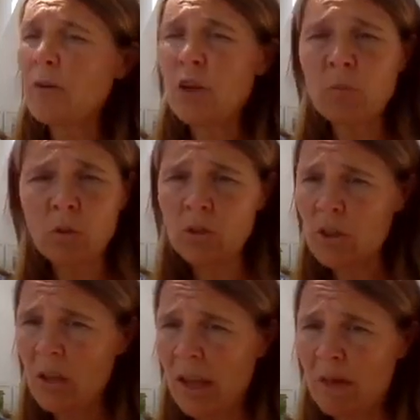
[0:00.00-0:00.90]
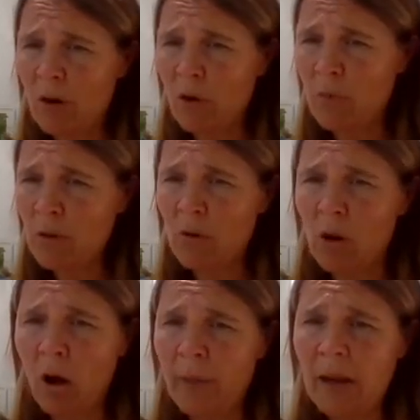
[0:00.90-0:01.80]
don't want to get involved with your
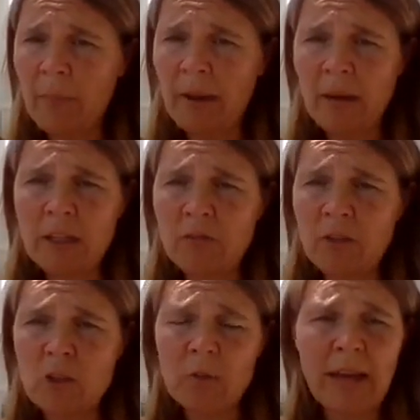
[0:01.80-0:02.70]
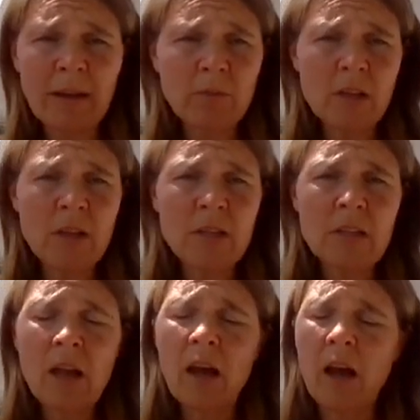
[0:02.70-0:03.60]
comment about individual councillors.
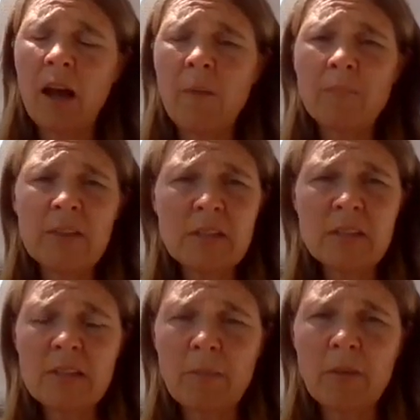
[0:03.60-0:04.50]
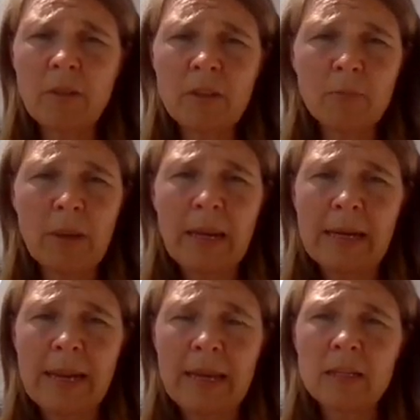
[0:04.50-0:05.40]
This is something that's being
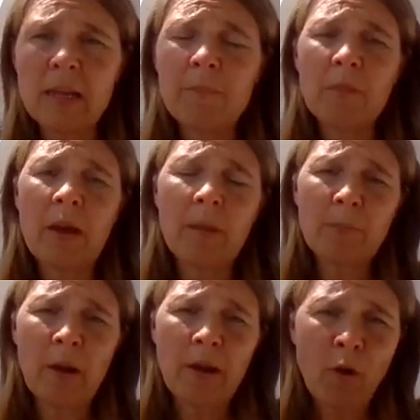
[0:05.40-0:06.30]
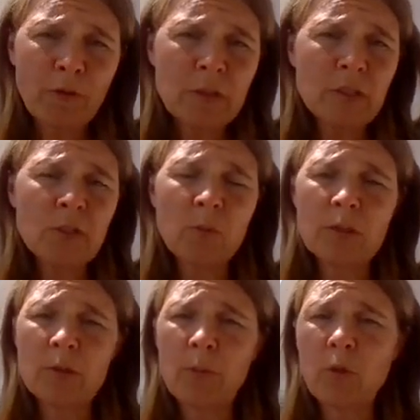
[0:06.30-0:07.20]
led by officers with
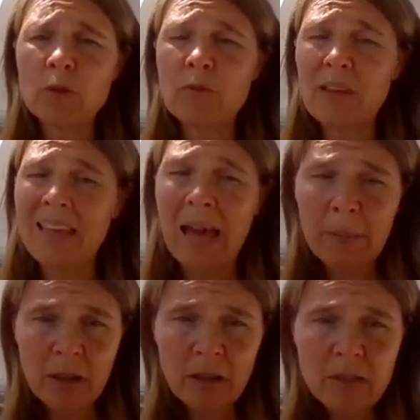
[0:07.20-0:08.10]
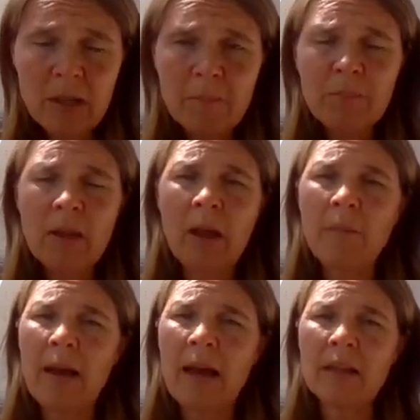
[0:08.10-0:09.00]
support of the Cabinet,
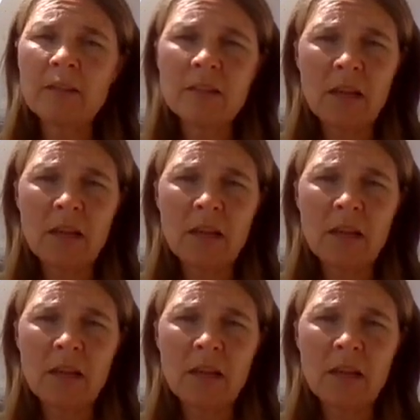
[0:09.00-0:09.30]
and